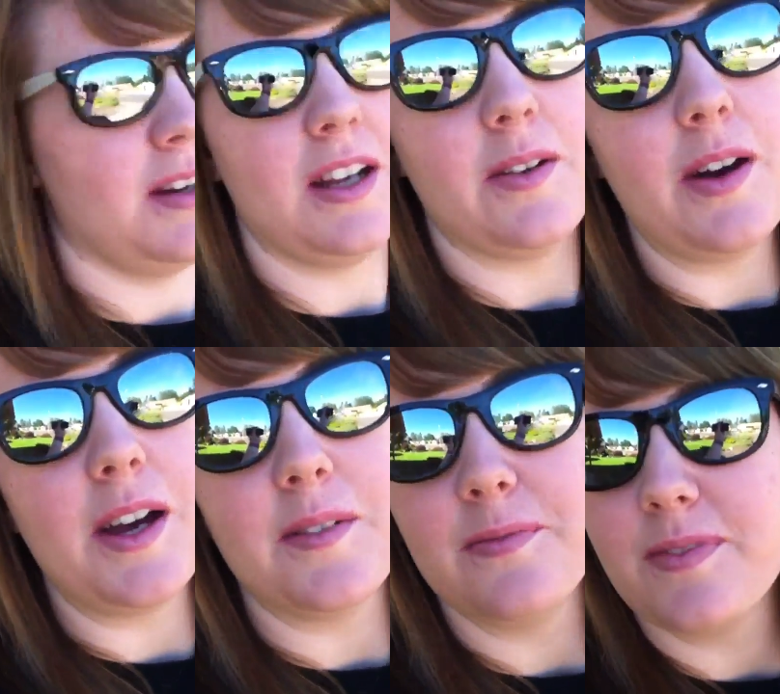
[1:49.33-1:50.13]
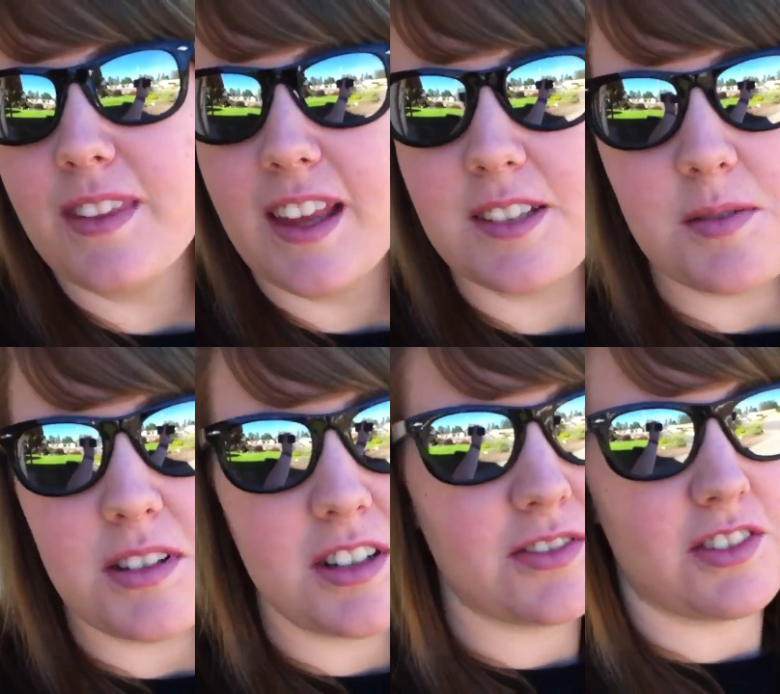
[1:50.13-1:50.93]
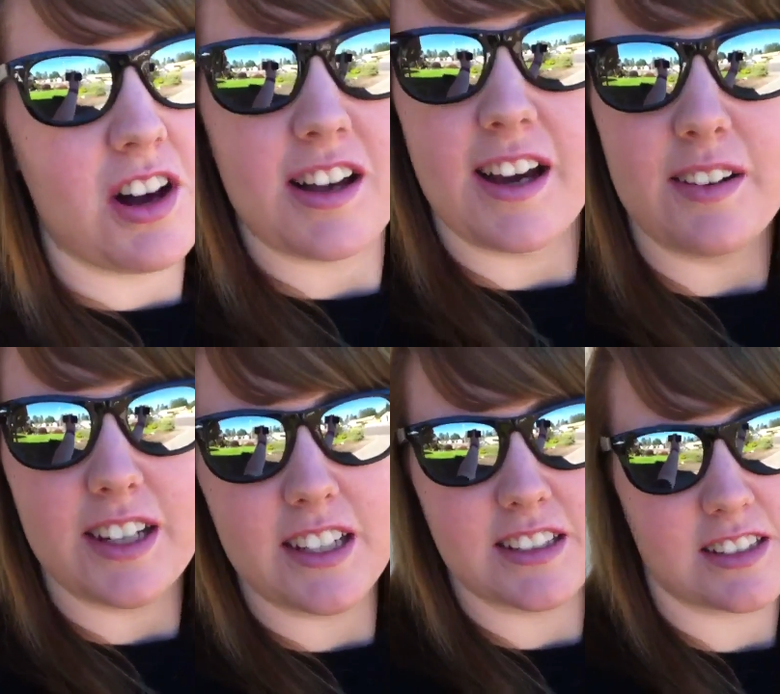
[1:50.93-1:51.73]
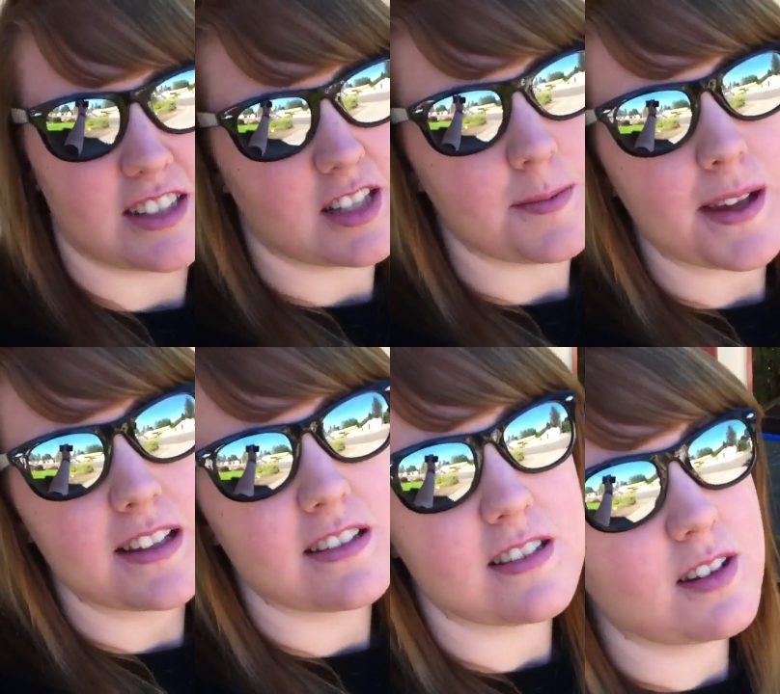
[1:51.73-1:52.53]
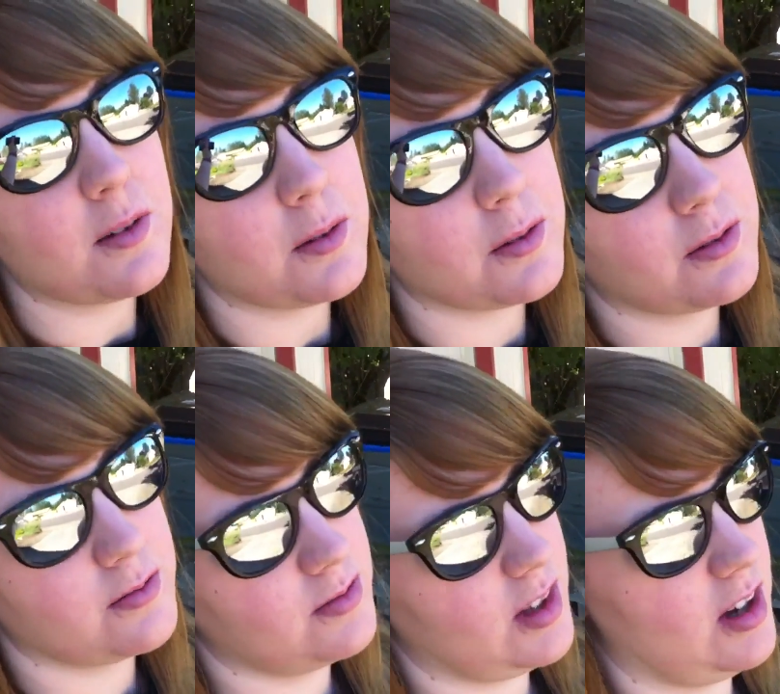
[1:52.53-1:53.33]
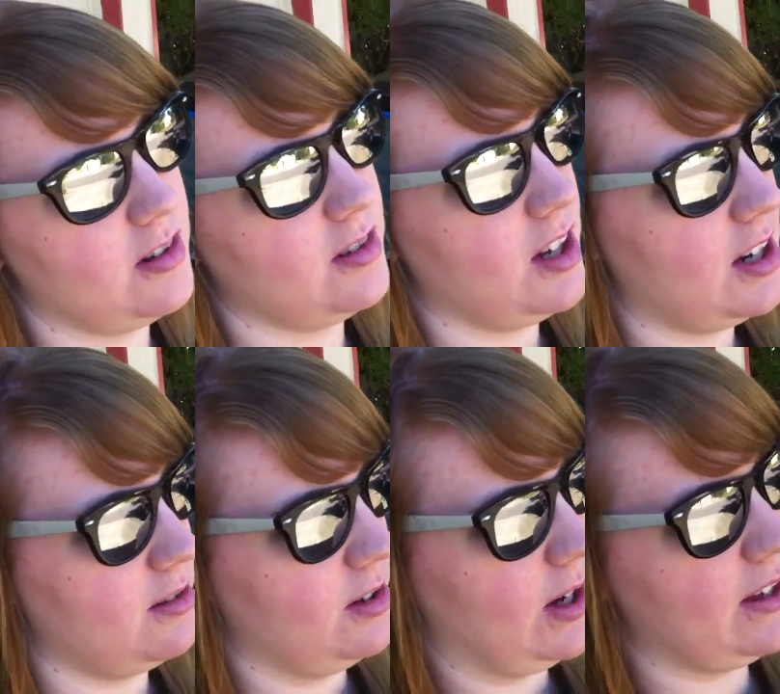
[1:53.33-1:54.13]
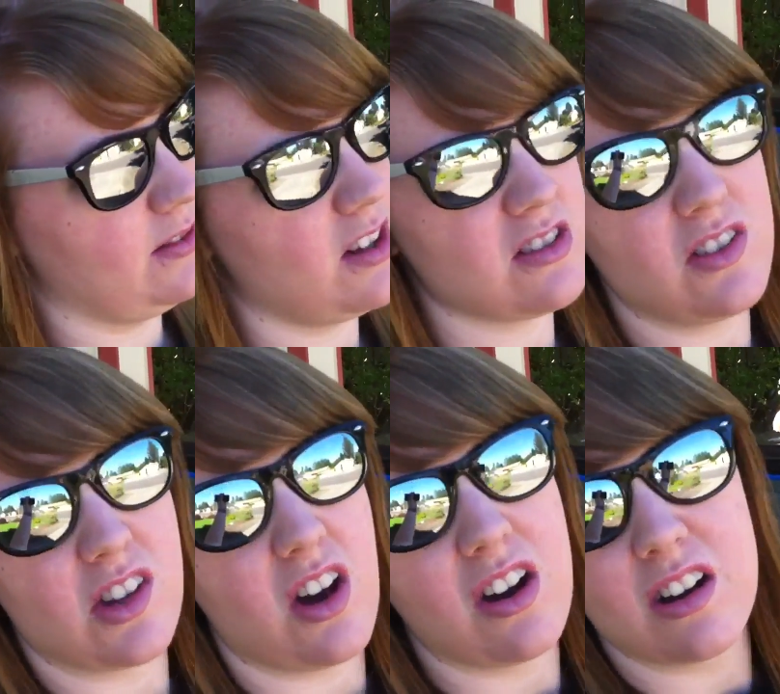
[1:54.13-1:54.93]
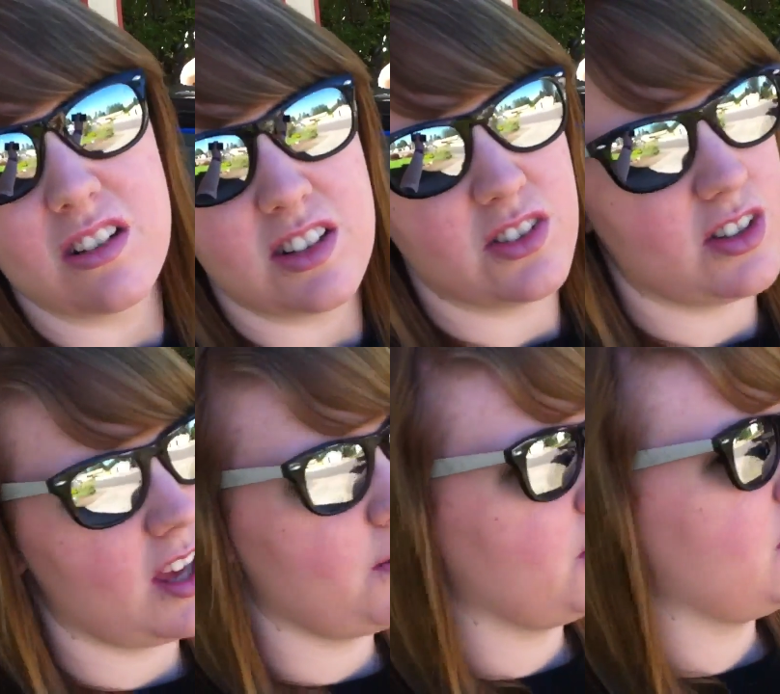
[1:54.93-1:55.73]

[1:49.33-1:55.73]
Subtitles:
Anyway. I just wanted to vlog out here since it's been so long. I don't know. I vlogged in the car the other day,